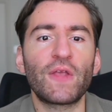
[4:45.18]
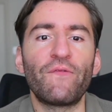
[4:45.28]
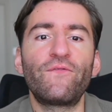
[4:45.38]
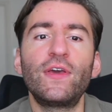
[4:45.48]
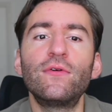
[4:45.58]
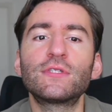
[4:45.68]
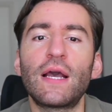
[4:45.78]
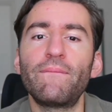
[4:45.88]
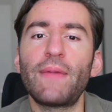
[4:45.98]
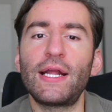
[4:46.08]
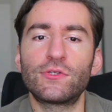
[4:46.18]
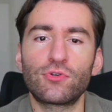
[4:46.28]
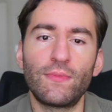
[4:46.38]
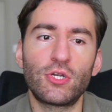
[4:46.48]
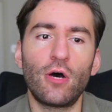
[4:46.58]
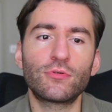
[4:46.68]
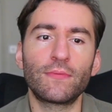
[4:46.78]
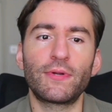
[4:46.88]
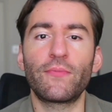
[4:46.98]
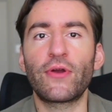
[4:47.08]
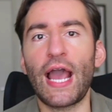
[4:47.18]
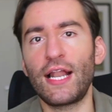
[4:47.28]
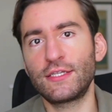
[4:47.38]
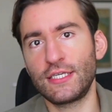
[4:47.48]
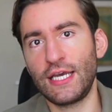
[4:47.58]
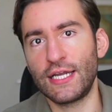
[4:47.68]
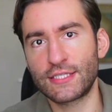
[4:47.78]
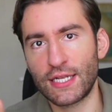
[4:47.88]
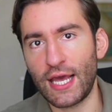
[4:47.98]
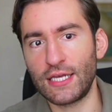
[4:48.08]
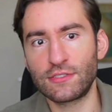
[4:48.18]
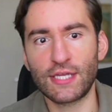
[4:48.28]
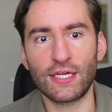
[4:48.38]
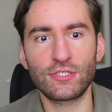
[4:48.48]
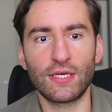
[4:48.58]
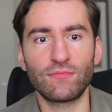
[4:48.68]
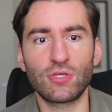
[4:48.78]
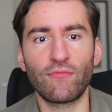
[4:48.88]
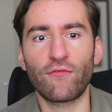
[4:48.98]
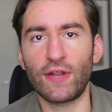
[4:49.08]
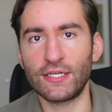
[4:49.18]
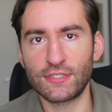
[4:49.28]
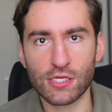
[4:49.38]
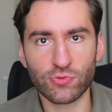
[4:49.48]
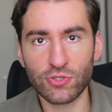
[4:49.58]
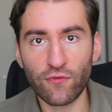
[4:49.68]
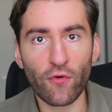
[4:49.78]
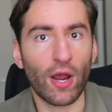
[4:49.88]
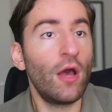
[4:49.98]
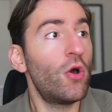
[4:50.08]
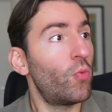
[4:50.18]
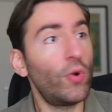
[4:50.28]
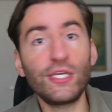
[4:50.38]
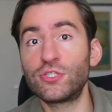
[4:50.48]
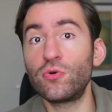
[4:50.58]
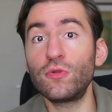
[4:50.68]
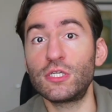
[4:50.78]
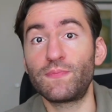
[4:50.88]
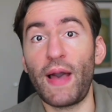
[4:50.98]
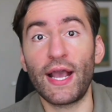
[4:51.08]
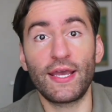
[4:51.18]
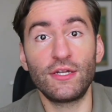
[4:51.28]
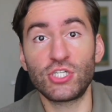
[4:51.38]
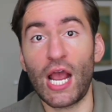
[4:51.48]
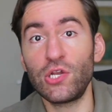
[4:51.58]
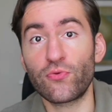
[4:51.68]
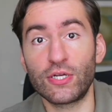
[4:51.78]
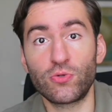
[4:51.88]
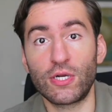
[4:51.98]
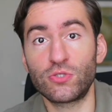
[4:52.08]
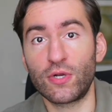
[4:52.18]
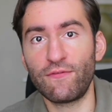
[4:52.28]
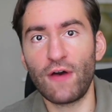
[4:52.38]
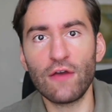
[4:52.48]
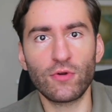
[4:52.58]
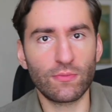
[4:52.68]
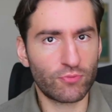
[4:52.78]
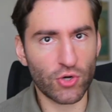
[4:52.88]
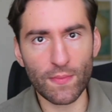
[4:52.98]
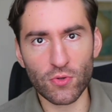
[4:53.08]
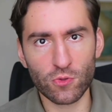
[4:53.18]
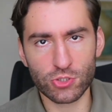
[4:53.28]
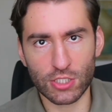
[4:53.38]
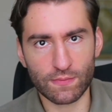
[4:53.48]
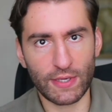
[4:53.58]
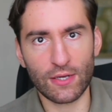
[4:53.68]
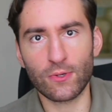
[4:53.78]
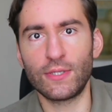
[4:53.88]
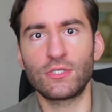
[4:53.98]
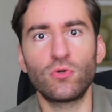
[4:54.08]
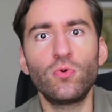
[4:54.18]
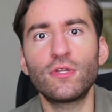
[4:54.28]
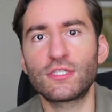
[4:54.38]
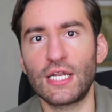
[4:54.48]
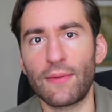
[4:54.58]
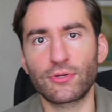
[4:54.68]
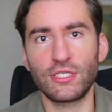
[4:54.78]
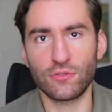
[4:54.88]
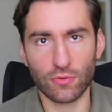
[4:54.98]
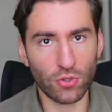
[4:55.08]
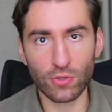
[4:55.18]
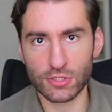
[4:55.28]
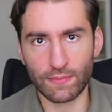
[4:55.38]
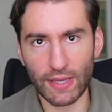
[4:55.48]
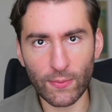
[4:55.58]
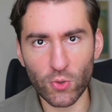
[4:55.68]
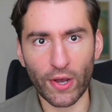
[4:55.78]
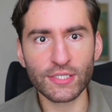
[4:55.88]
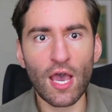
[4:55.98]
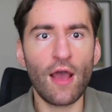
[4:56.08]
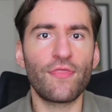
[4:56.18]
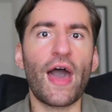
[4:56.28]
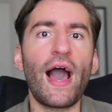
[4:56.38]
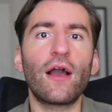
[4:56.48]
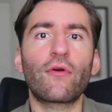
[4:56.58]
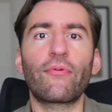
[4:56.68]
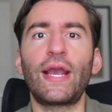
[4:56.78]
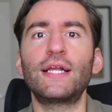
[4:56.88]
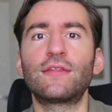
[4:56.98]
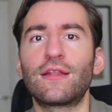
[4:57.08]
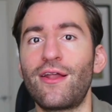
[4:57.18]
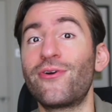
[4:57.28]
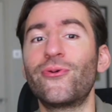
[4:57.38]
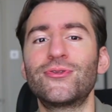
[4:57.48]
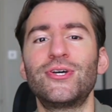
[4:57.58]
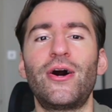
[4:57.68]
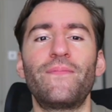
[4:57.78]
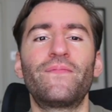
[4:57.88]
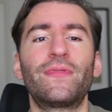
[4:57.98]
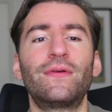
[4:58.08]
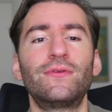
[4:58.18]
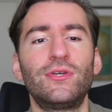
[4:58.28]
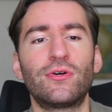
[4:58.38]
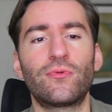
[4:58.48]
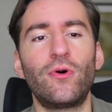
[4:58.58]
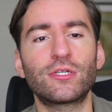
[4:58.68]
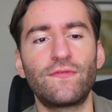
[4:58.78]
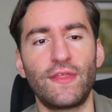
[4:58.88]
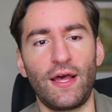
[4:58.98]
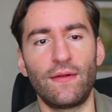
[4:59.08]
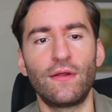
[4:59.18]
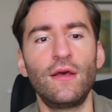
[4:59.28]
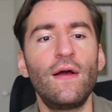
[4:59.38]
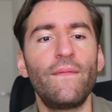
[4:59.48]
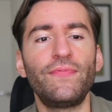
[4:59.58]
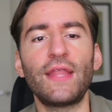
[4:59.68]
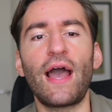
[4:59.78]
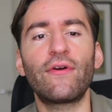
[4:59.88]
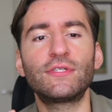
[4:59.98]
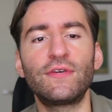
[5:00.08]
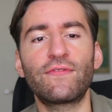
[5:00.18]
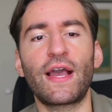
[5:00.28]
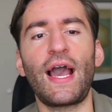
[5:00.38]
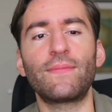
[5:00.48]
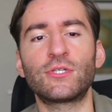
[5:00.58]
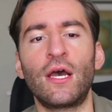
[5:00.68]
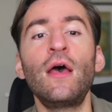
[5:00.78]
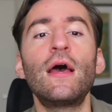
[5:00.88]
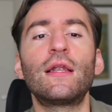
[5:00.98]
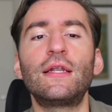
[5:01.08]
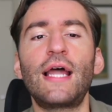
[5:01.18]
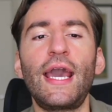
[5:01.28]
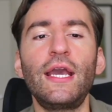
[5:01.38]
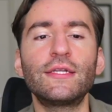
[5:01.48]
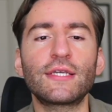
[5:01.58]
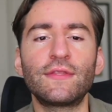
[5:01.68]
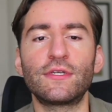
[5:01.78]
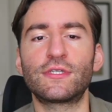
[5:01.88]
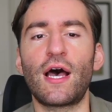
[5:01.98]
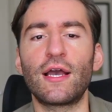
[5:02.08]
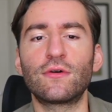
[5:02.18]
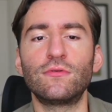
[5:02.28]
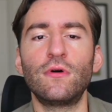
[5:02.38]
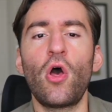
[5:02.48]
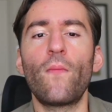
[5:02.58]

it feels like mainstream adoption, but in reality, it's a late-stage symptom of late-stage euphoria. We saw this back in January 2025 when Trump launched his meme coins and all the celebrities were launching meme coins. That created the local top. You got to watch for that. Narrative capture. Late in the cycle,